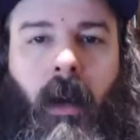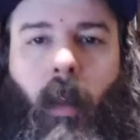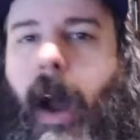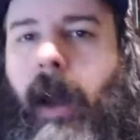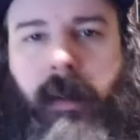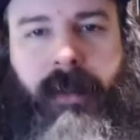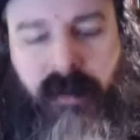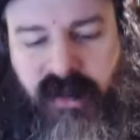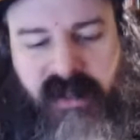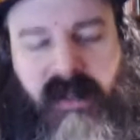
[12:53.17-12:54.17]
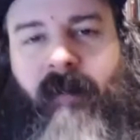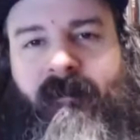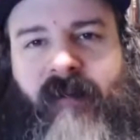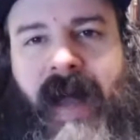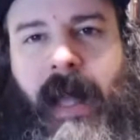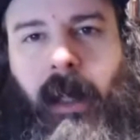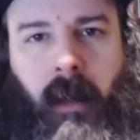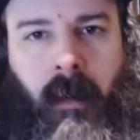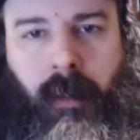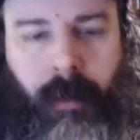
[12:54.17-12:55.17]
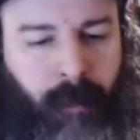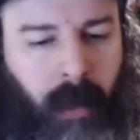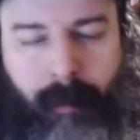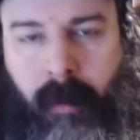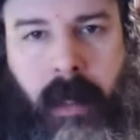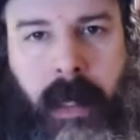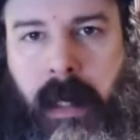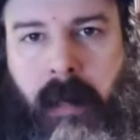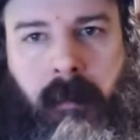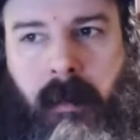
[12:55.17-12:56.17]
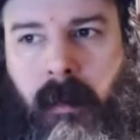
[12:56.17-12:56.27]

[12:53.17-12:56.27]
Why aren't those just in a file with the proper name?